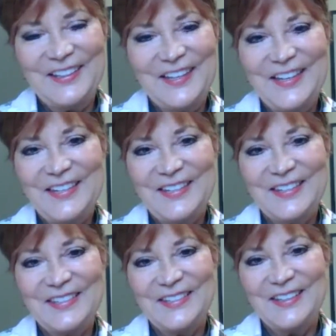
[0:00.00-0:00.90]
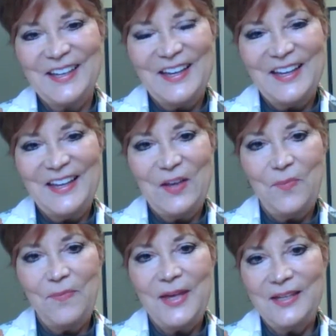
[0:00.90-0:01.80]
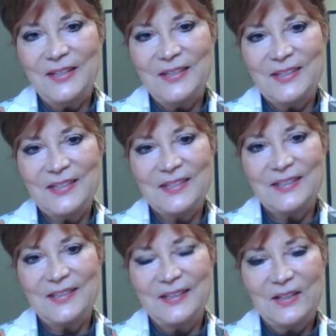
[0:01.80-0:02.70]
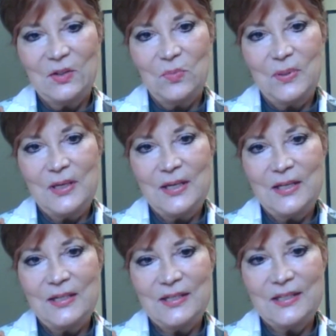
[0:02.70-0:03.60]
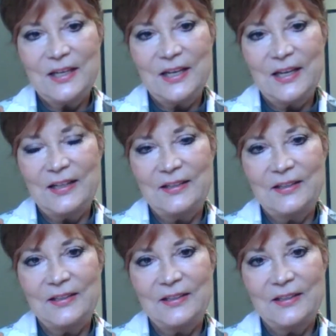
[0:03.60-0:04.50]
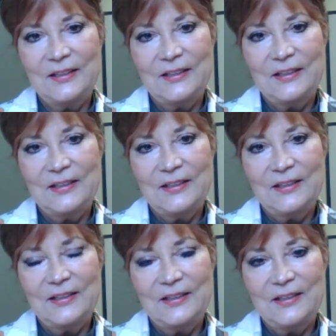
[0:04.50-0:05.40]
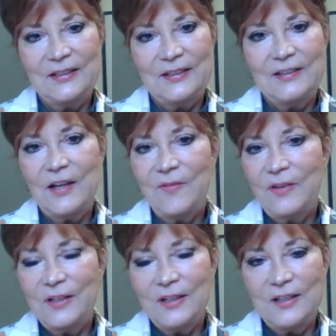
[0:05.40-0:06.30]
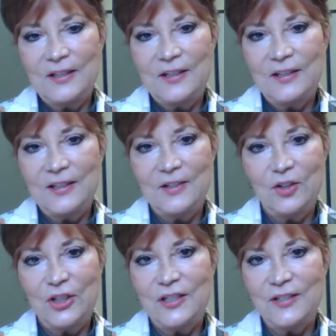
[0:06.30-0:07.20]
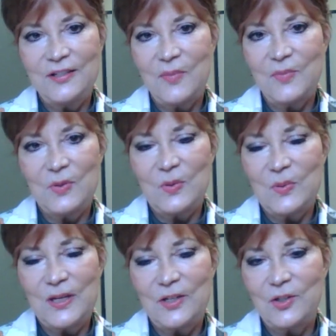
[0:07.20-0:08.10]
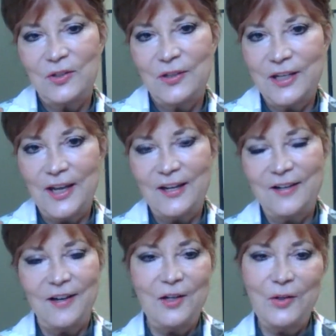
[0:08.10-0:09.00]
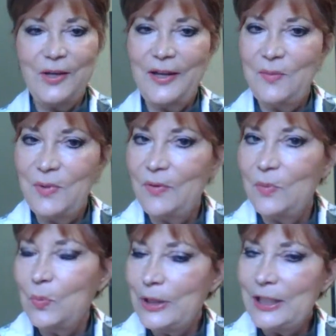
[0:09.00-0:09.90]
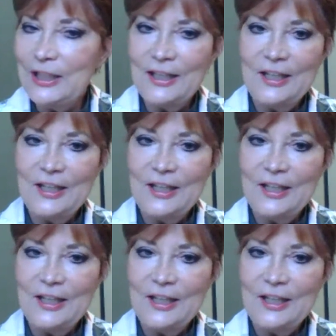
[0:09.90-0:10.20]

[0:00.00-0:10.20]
his immense peace and loving and healing energy just comes through as you're looking at it. I look at him every morning.